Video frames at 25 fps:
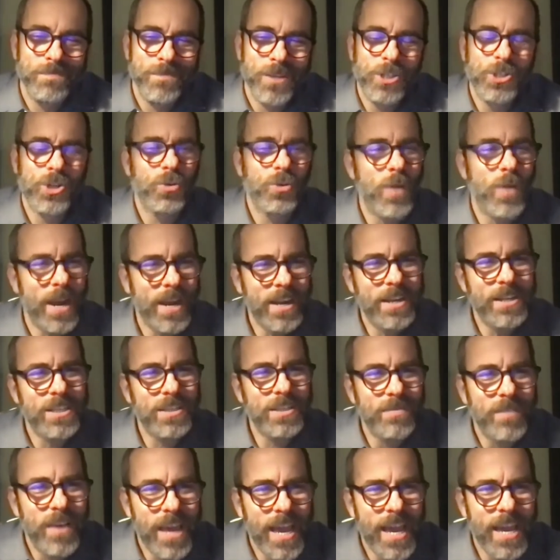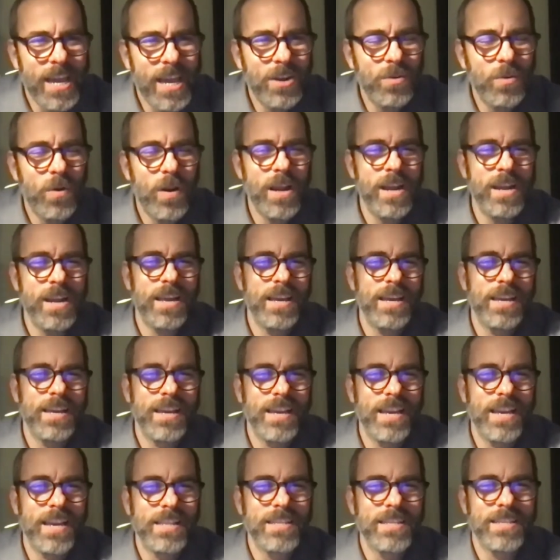directness of the handwriting
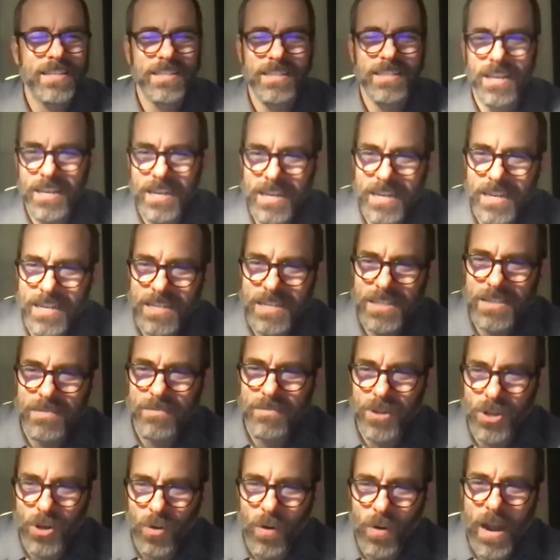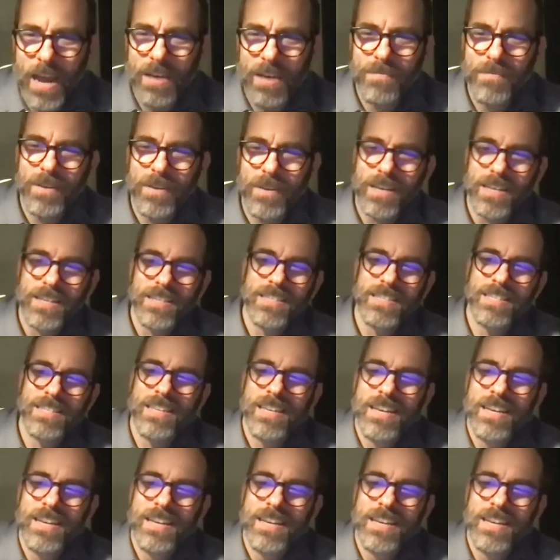and the sunniness of the graphics.